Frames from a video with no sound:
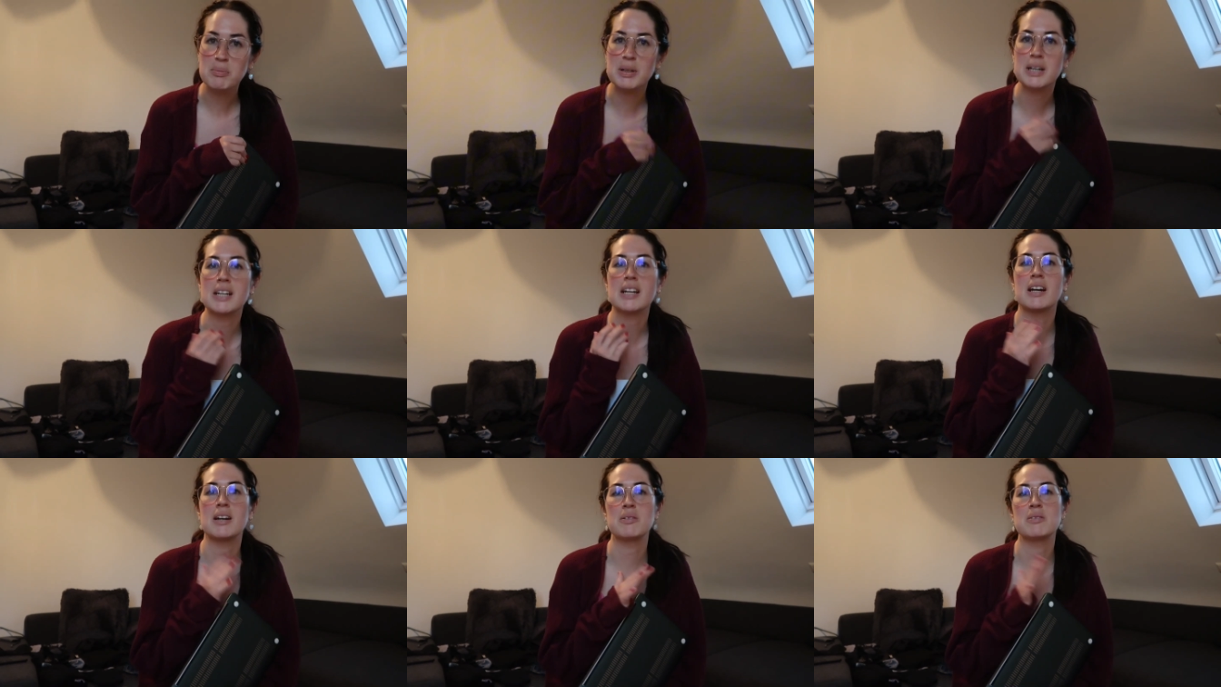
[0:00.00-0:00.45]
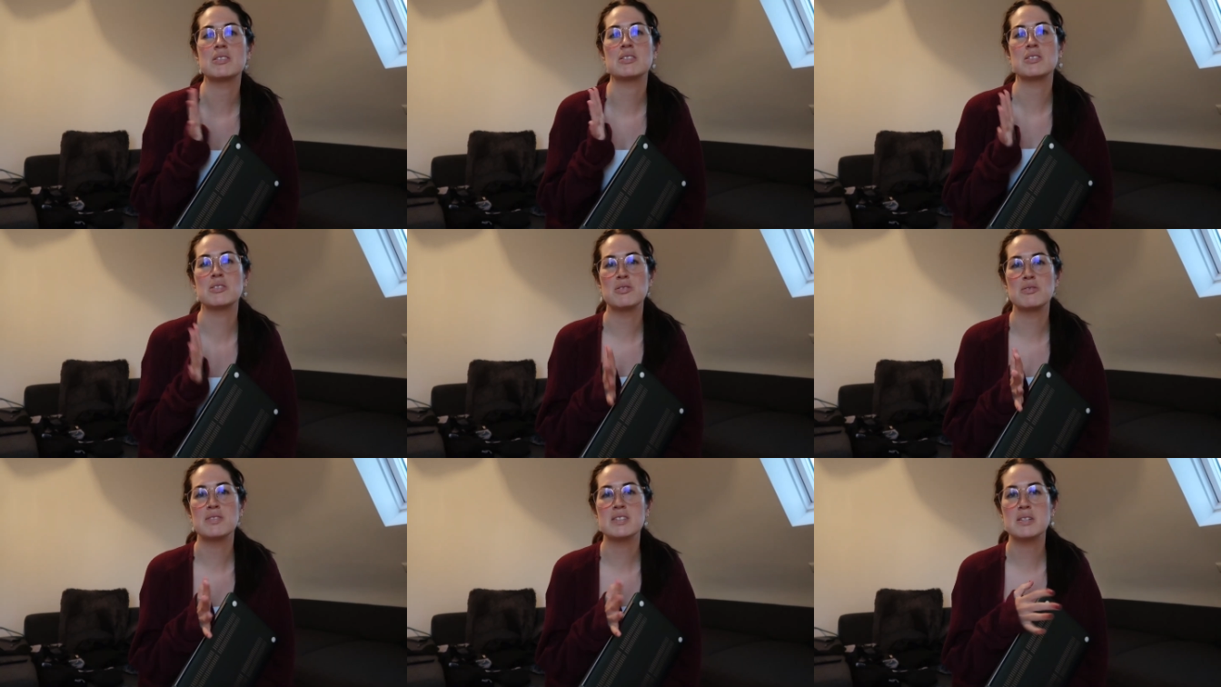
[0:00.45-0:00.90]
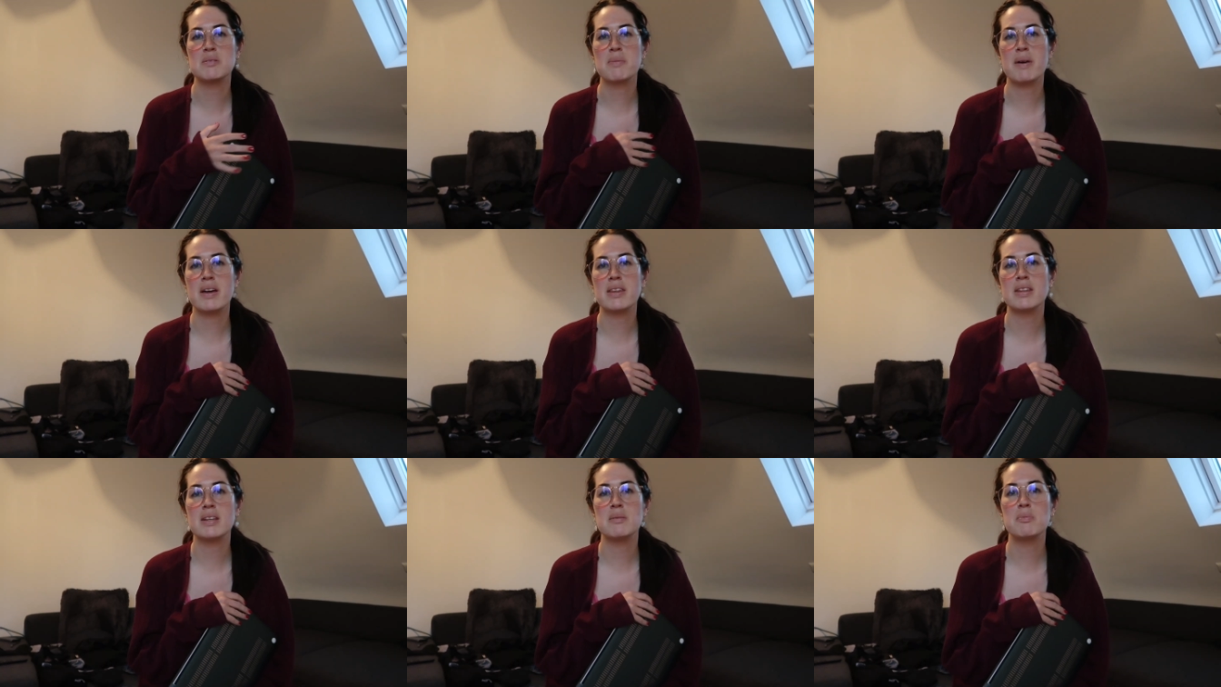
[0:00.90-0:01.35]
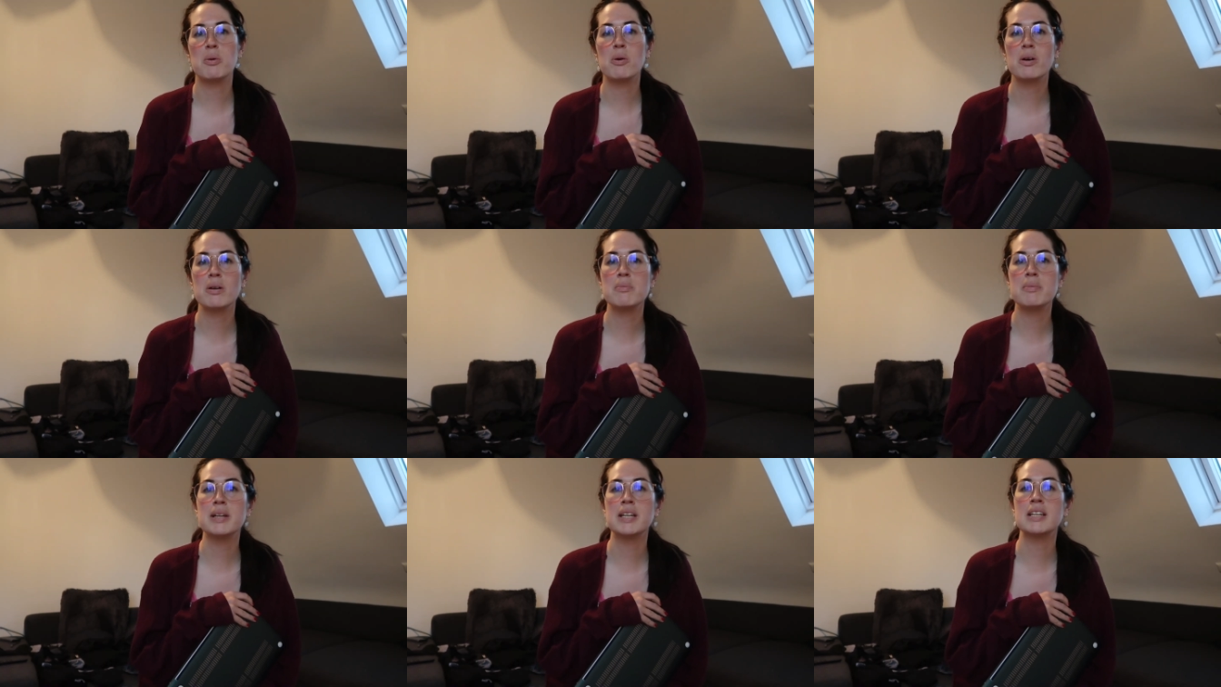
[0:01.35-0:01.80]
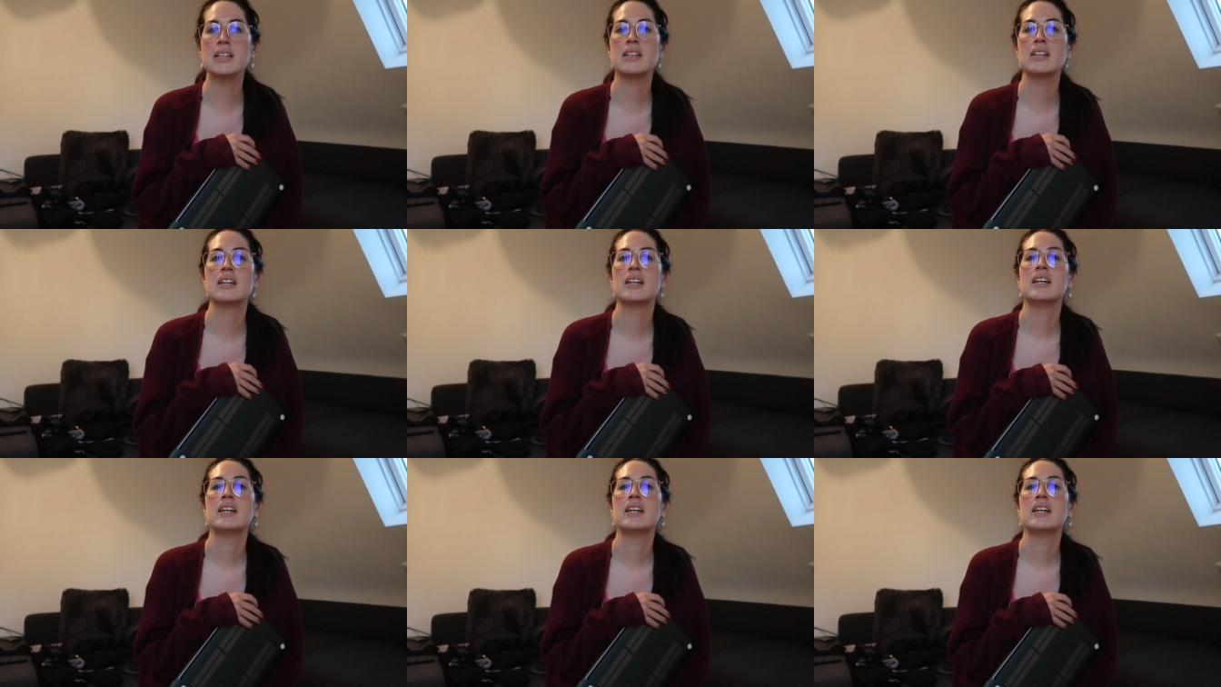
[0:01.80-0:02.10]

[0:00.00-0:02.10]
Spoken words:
but I was nervous about the appointment.